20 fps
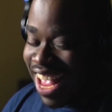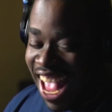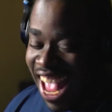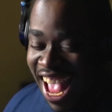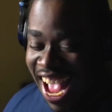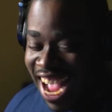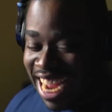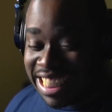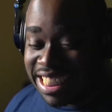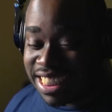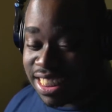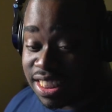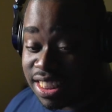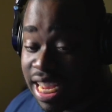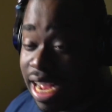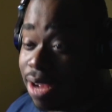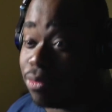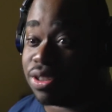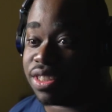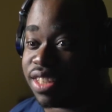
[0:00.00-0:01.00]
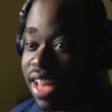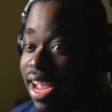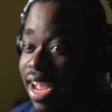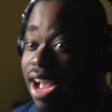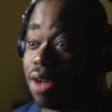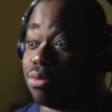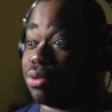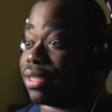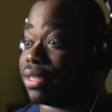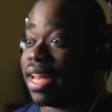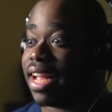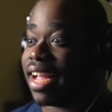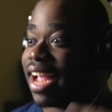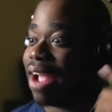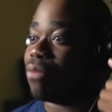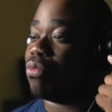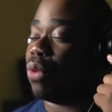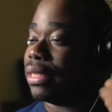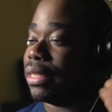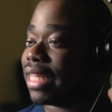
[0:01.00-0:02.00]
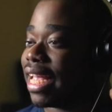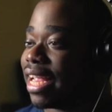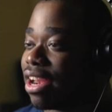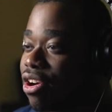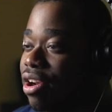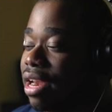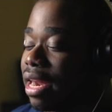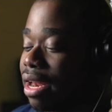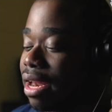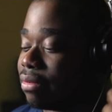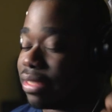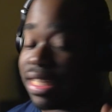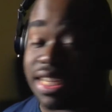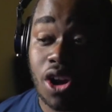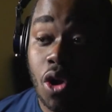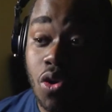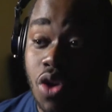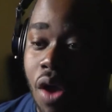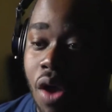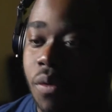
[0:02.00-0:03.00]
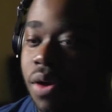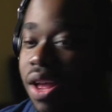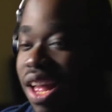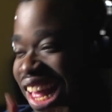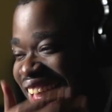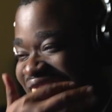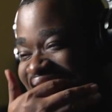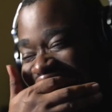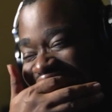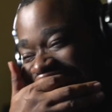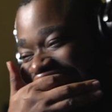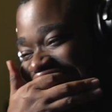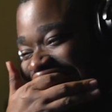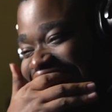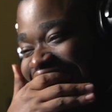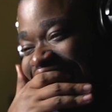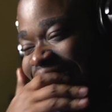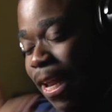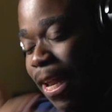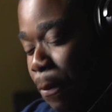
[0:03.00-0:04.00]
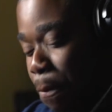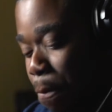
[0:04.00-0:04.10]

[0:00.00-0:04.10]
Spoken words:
Once I heard it, I was like, oh no, gotta get it.